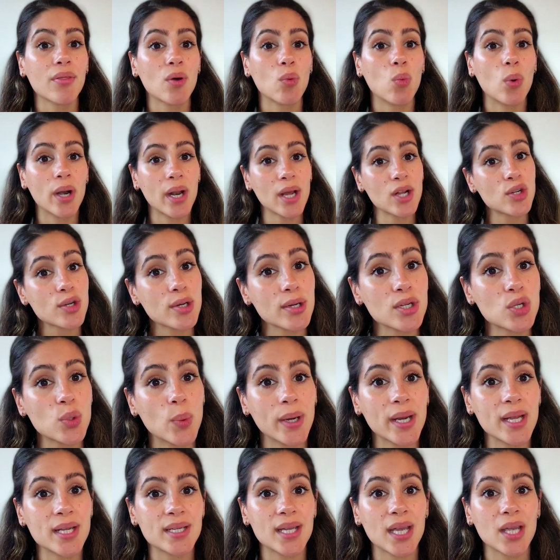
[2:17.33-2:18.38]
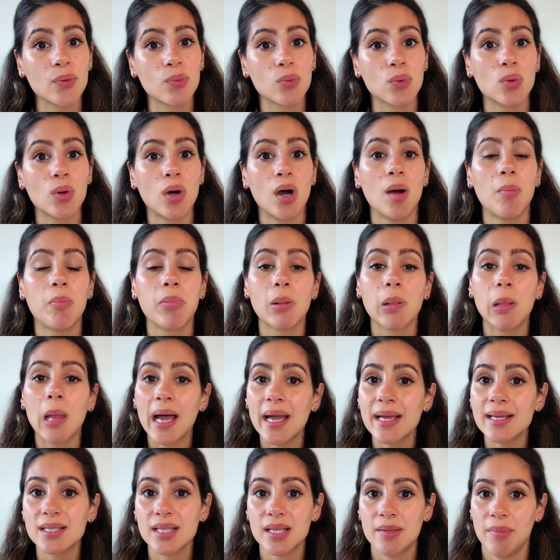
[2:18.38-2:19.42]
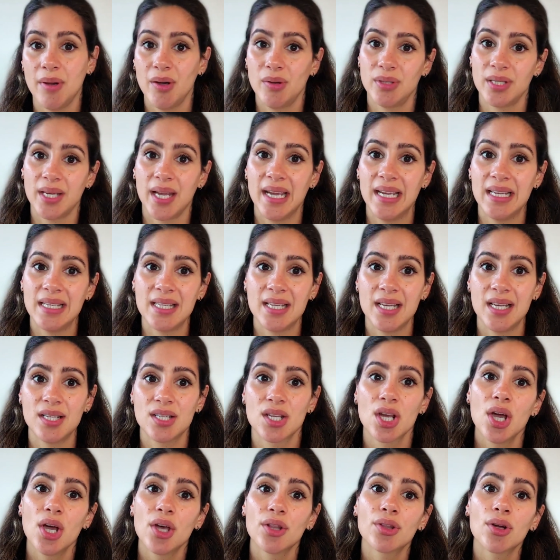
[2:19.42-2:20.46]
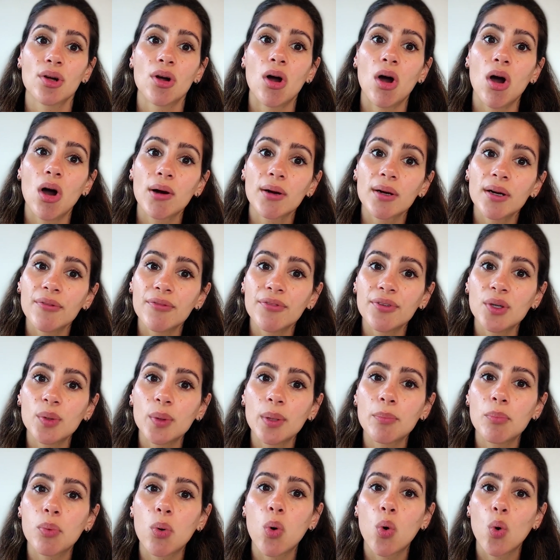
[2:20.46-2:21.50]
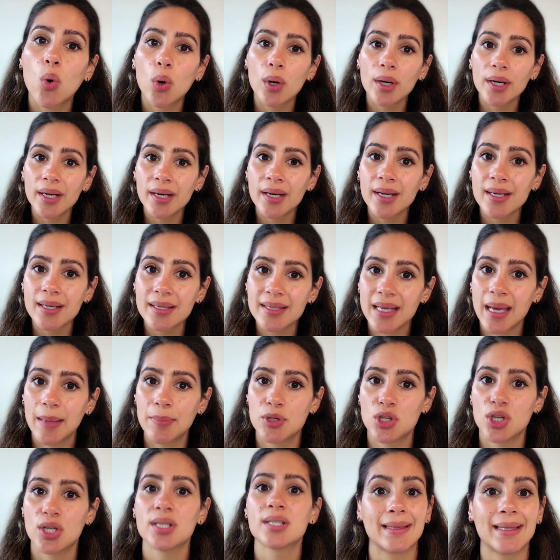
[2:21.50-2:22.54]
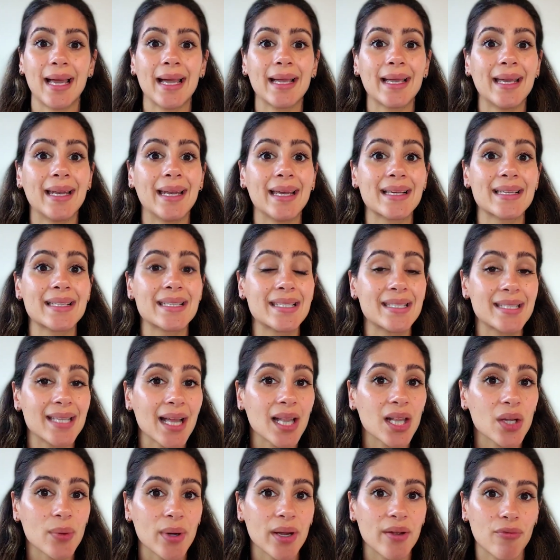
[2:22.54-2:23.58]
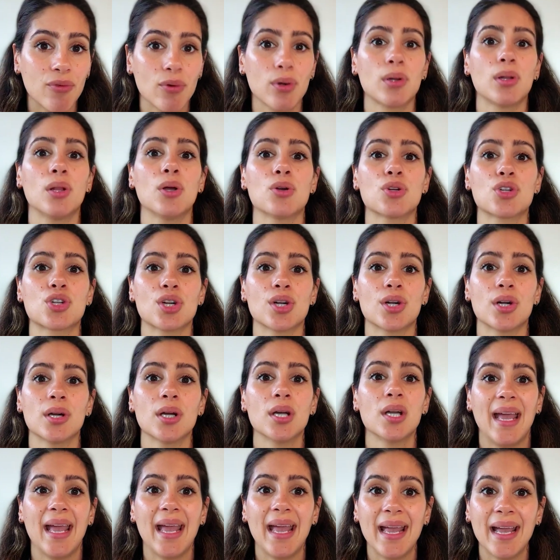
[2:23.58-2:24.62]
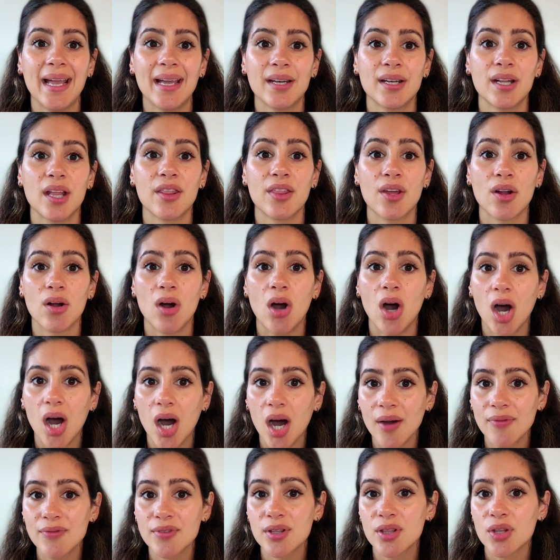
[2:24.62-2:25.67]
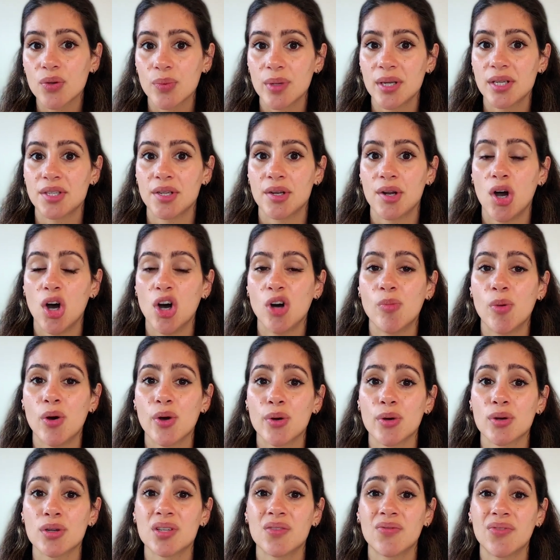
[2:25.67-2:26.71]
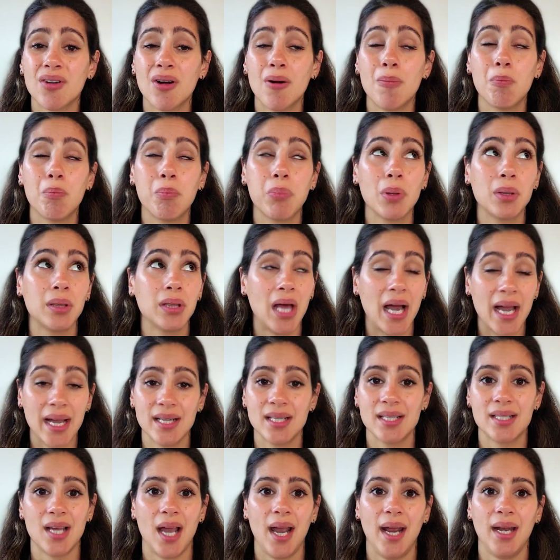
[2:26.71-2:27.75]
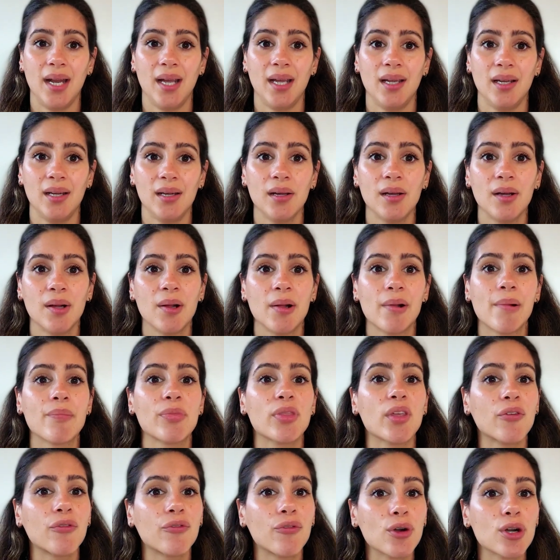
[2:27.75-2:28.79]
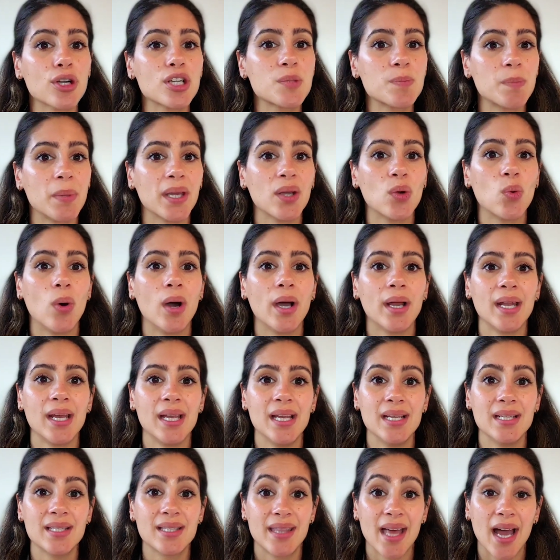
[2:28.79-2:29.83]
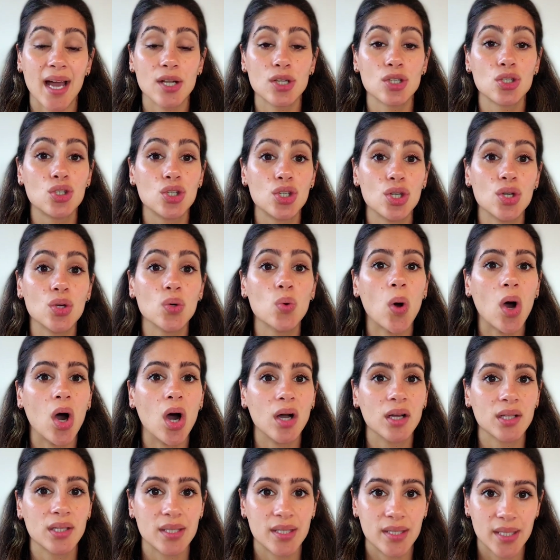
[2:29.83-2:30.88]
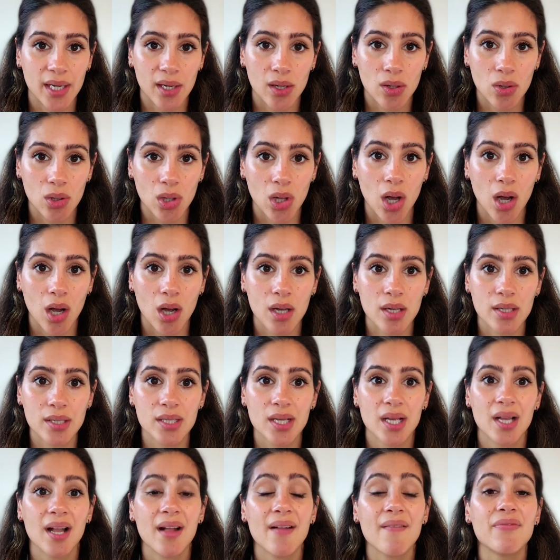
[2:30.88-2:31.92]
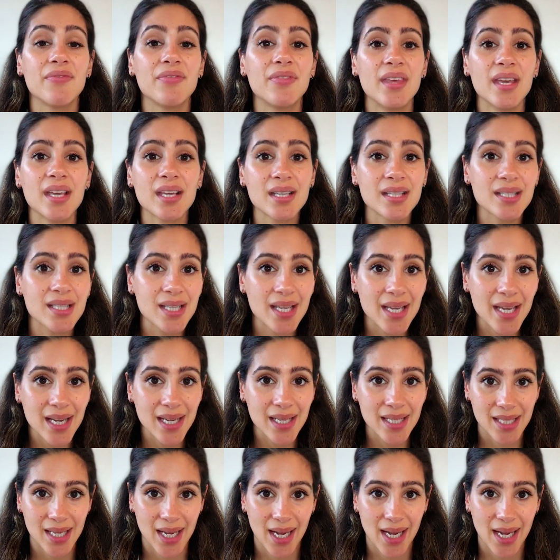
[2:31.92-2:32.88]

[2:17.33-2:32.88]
the 120-day rule applies in most cases, there are a few important exceptions that can accelerate foreclosure, and they're often the reason homeowners feel blindsided. The first big one is that due on sale clause. This kicks